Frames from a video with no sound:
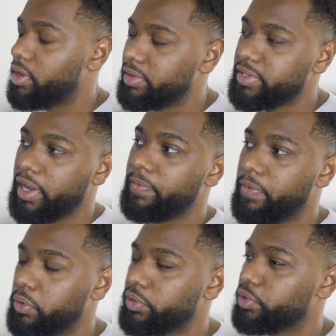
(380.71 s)
Y'all tech
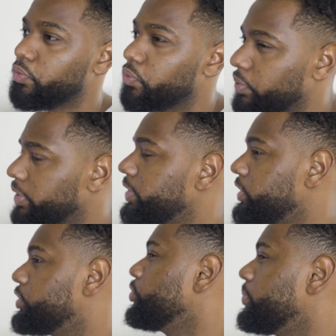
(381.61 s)
folks really
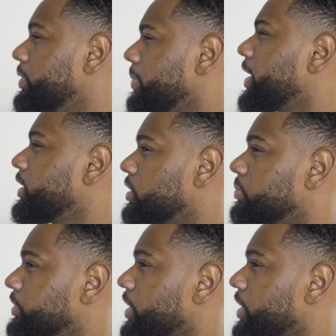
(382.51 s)
do be making up